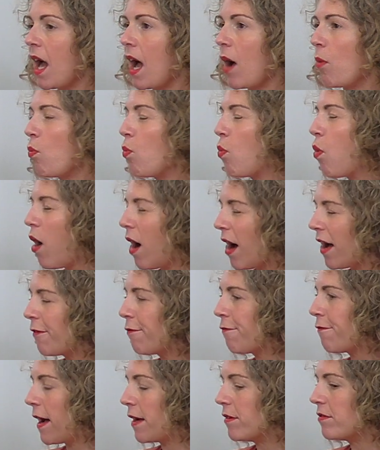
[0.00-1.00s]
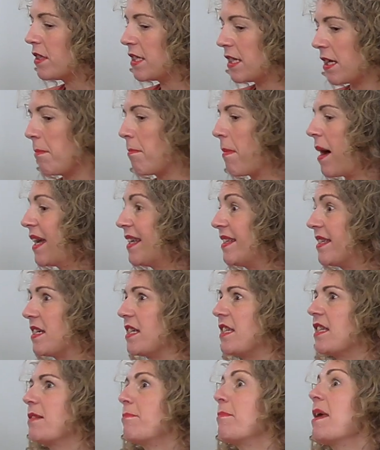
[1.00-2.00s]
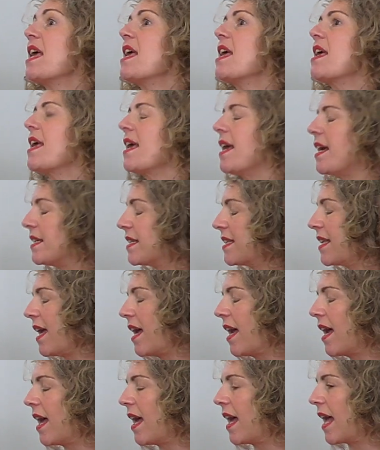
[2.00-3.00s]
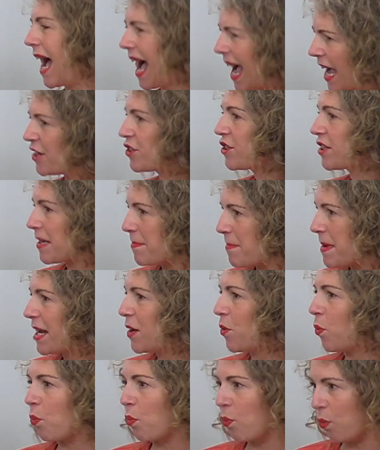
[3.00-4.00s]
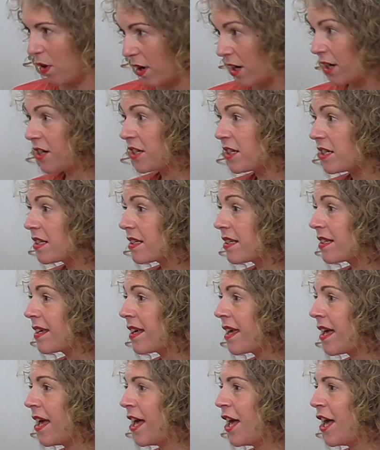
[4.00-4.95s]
And what I found to my dismay is that it actually made it worse.